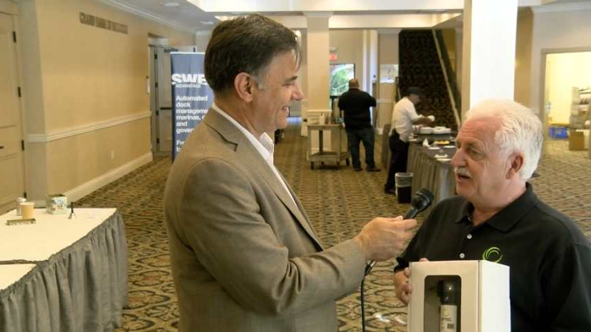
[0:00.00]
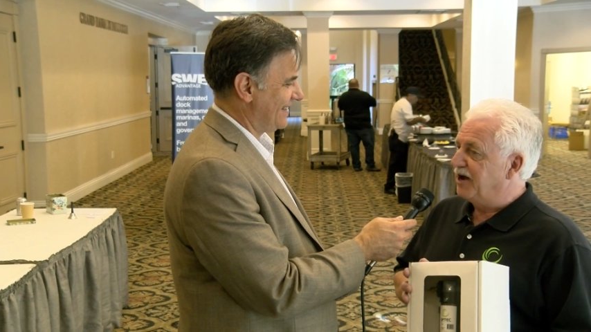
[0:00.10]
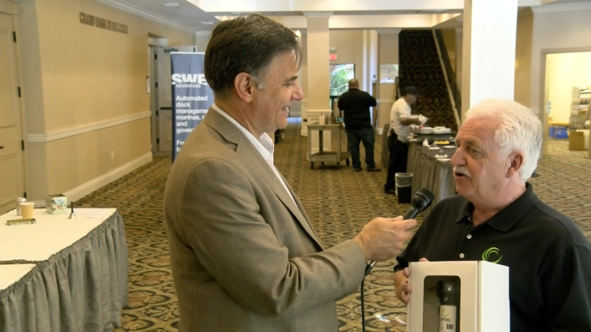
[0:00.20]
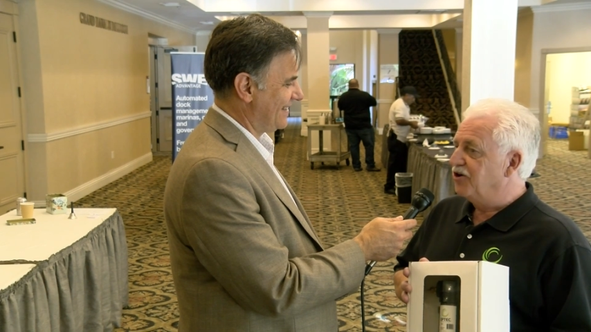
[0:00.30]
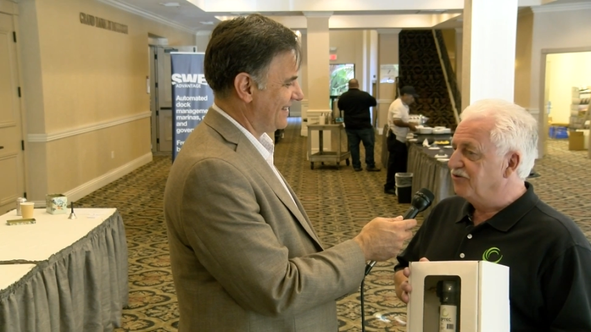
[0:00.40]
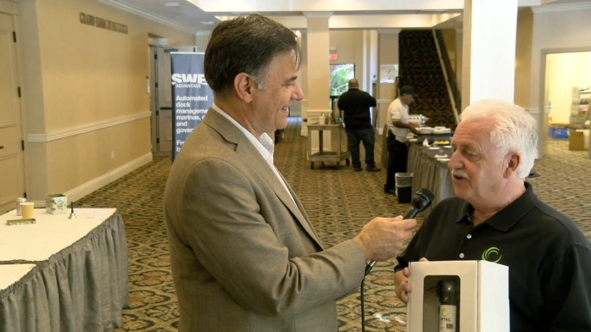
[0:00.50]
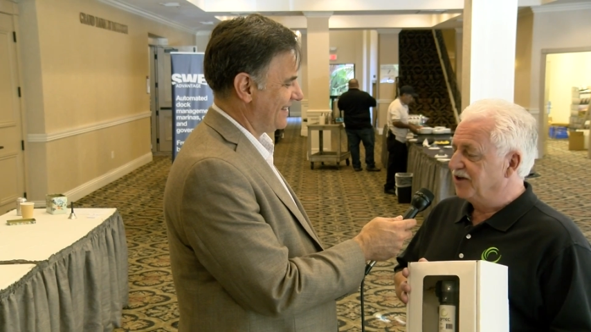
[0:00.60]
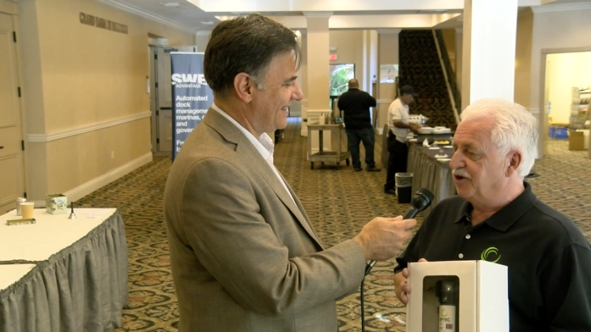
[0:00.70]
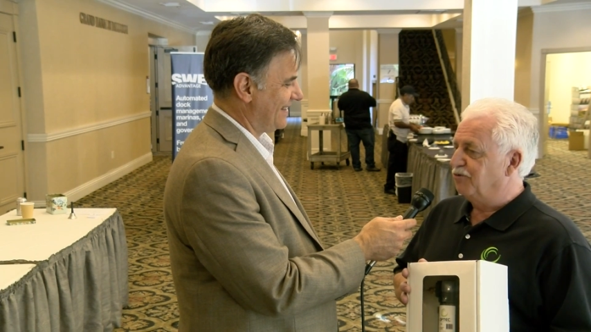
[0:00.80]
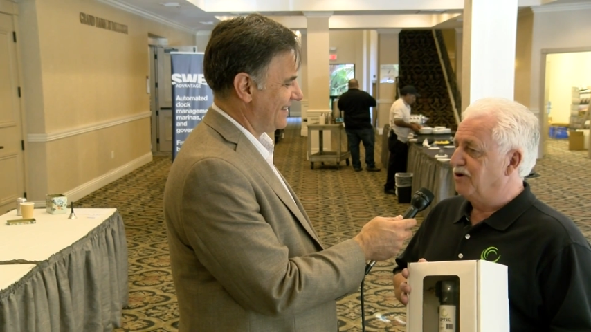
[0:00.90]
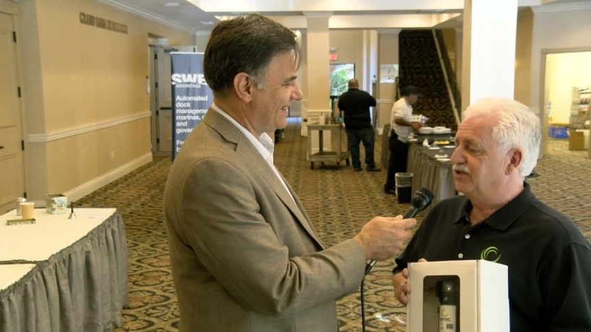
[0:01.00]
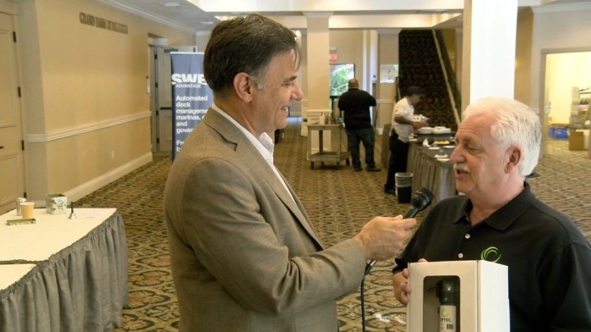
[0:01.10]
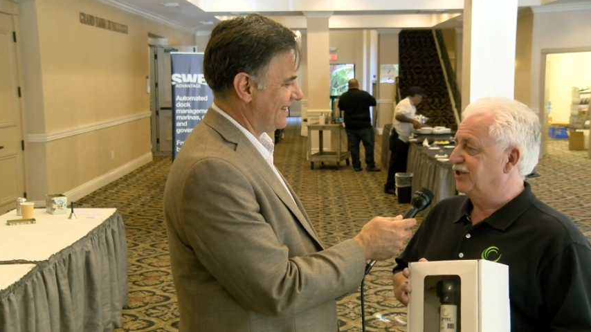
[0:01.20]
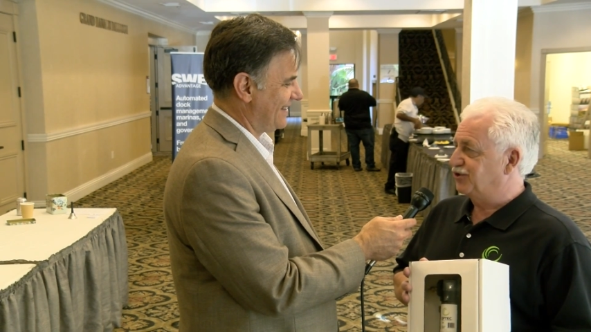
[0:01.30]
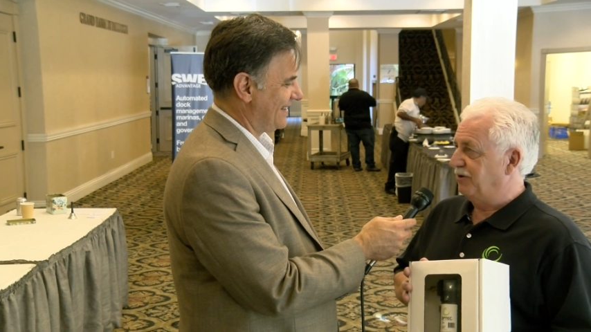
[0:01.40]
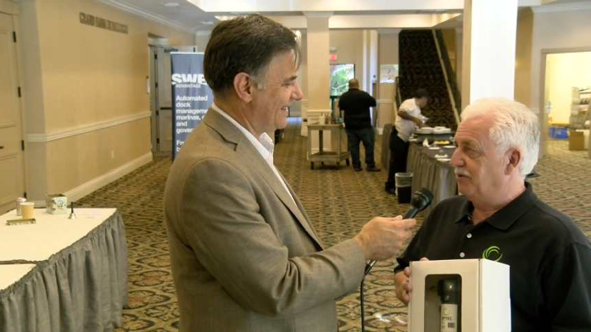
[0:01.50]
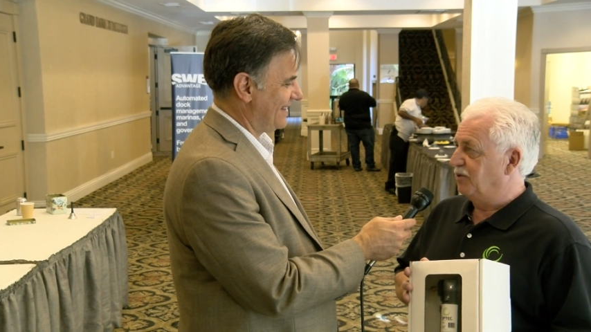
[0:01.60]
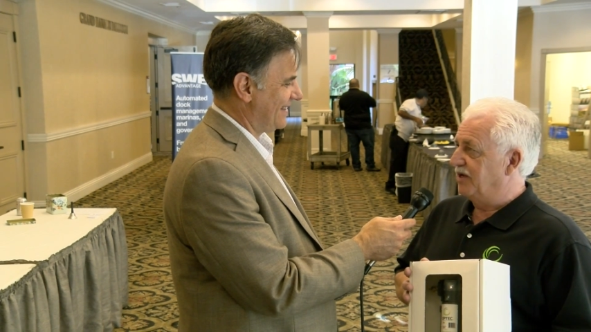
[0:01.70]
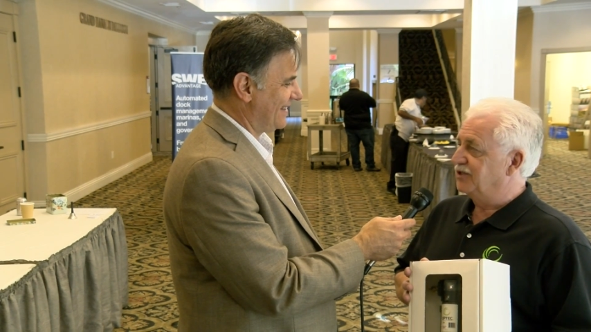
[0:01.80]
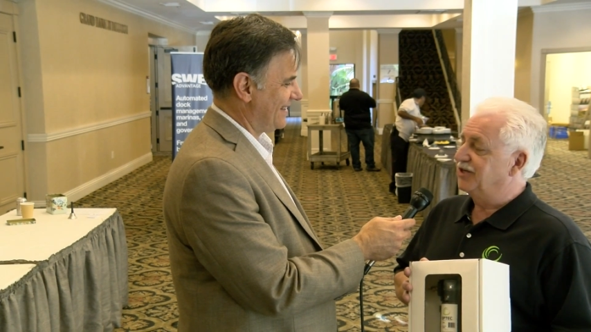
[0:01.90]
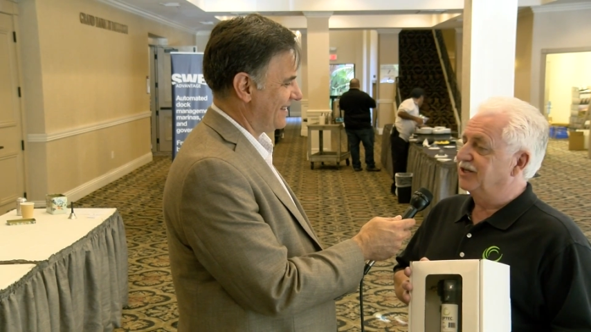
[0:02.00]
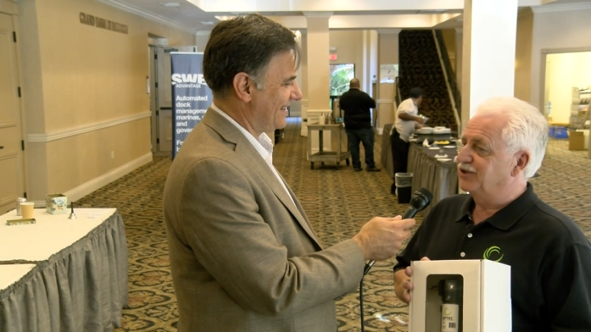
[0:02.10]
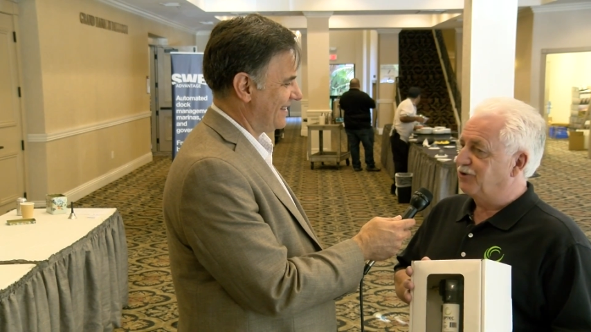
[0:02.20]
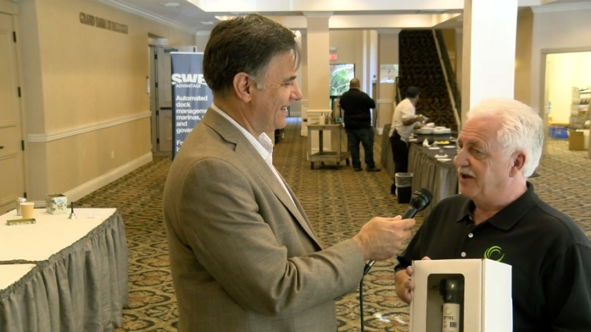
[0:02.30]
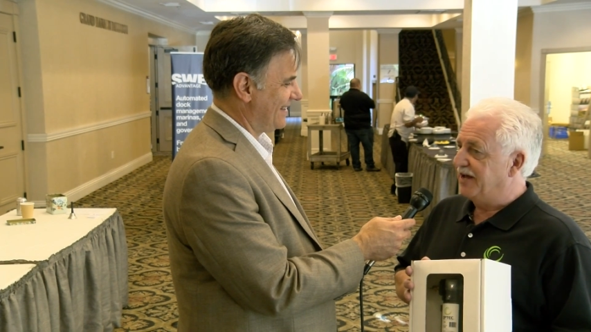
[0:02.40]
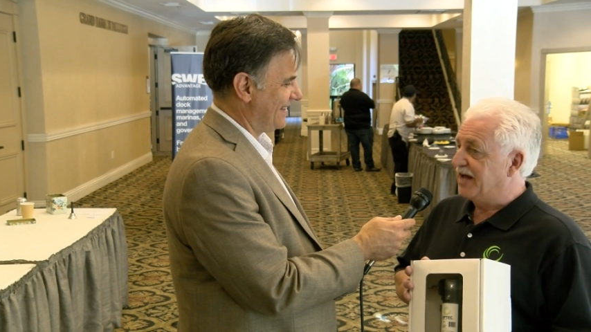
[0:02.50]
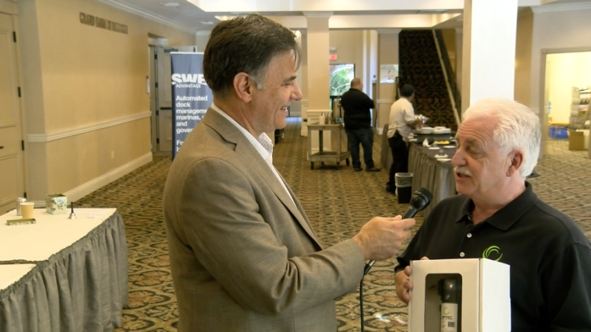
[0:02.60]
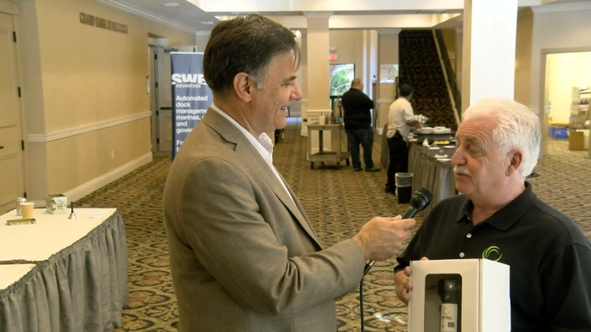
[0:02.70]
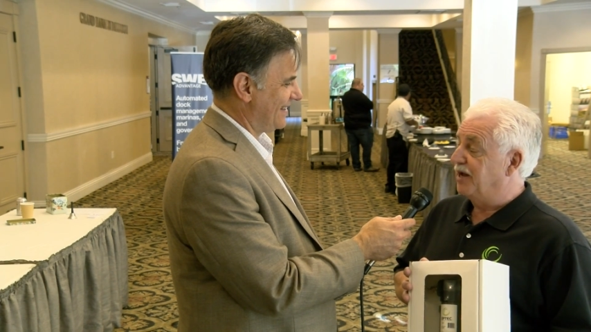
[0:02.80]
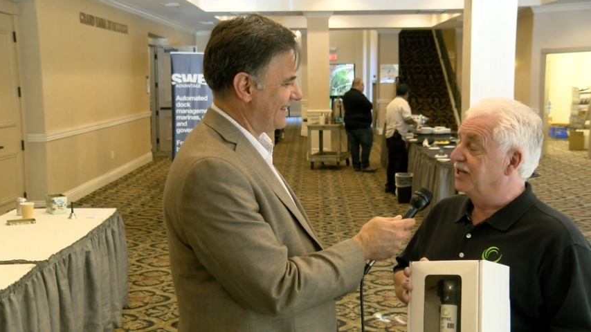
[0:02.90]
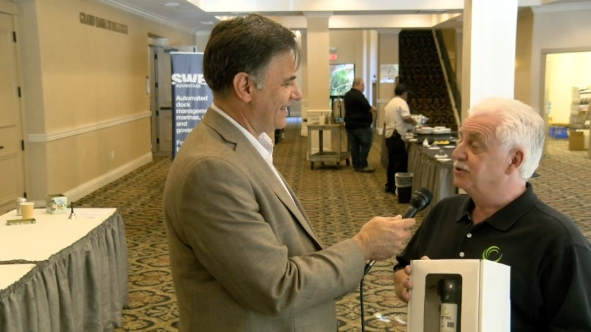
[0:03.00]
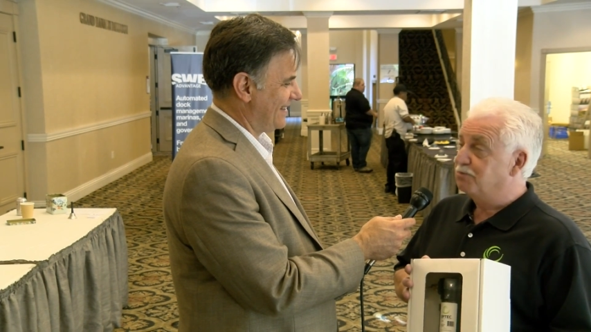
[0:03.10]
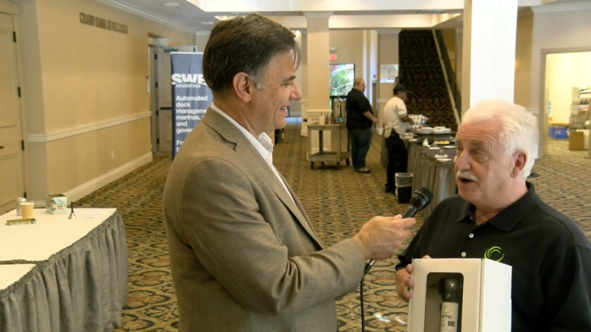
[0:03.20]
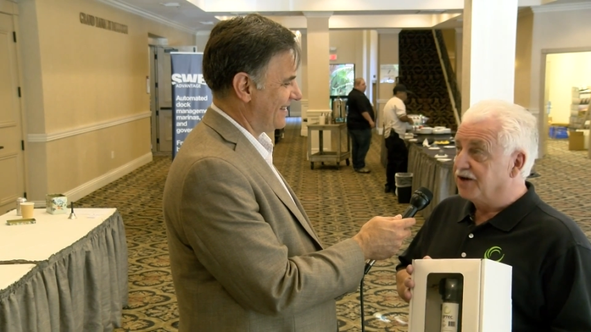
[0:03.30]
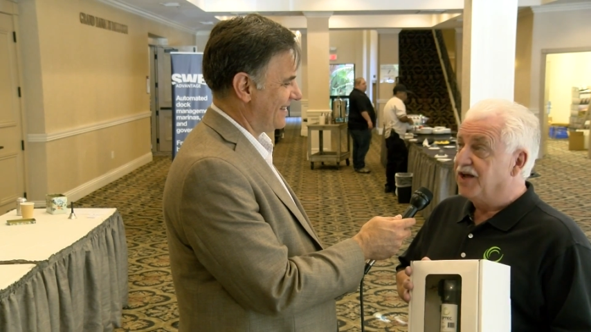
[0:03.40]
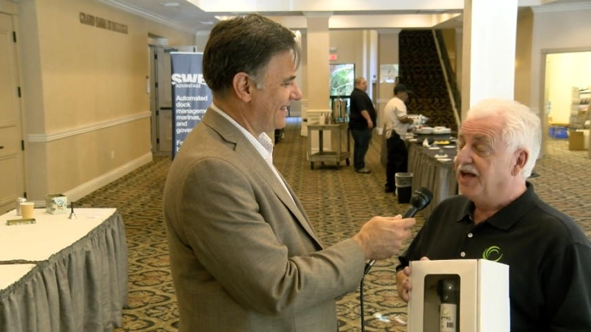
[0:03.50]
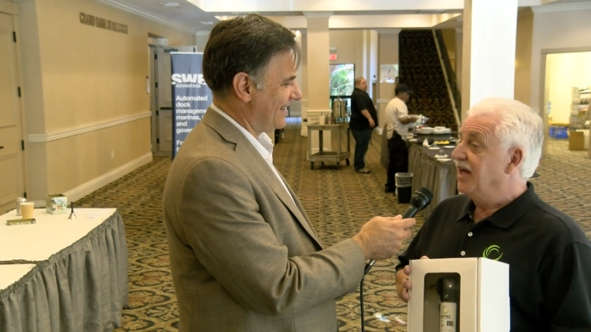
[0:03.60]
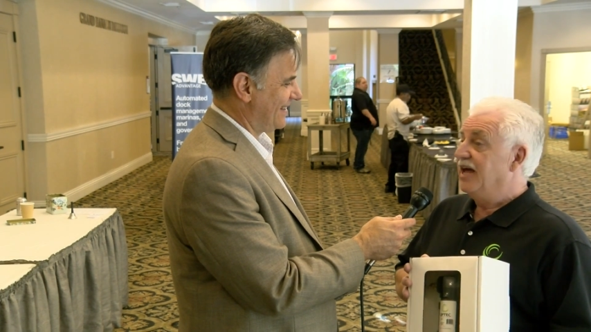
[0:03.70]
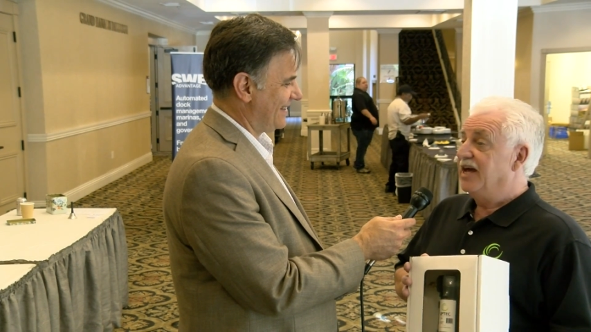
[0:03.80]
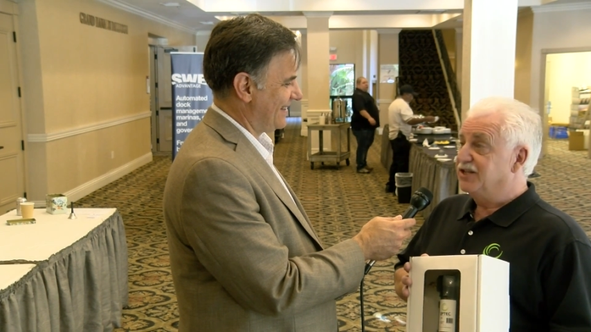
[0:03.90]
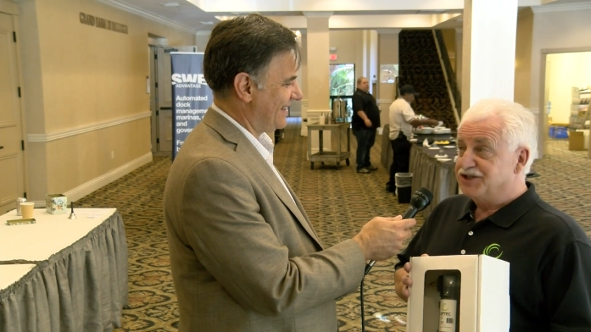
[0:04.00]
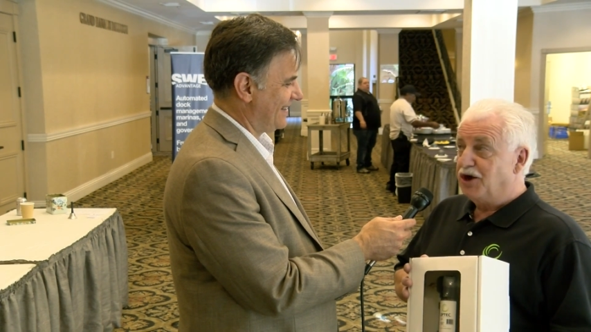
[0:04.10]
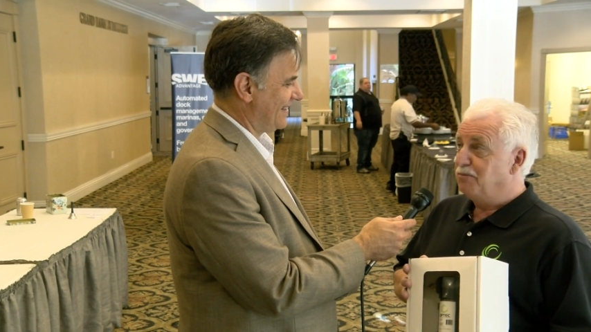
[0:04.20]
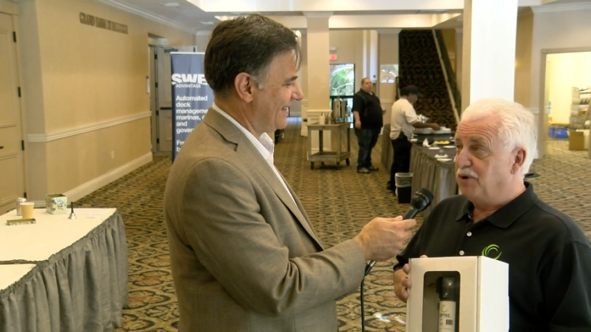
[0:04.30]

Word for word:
Speaker 1: now her vehicle runs extremely well. She gets great gas mileage, but it's not